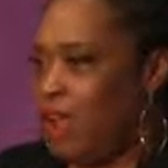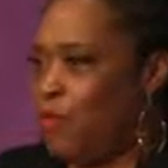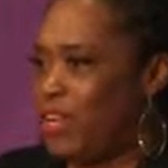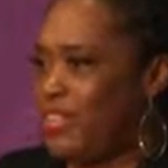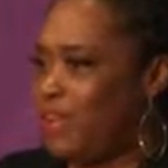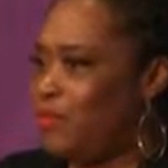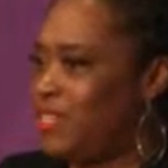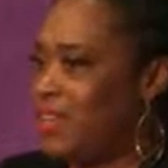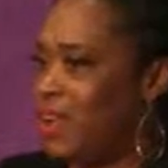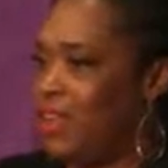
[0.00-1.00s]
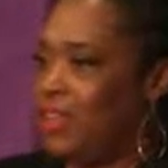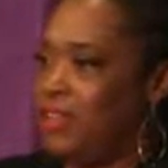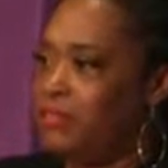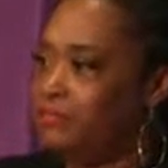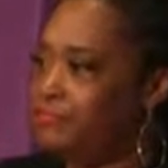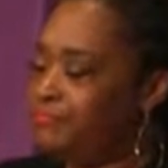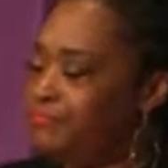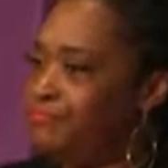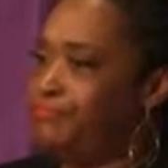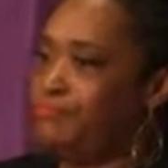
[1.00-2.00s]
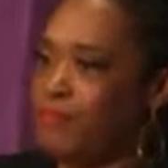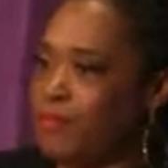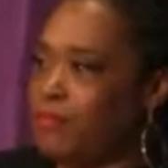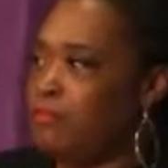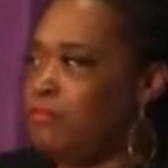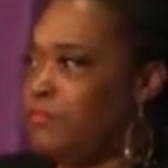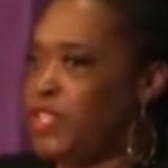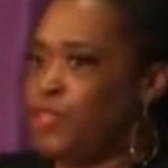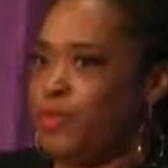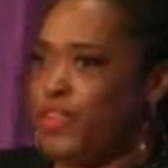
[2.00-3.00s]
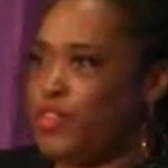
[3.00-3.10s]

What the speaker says: I want to say it was like between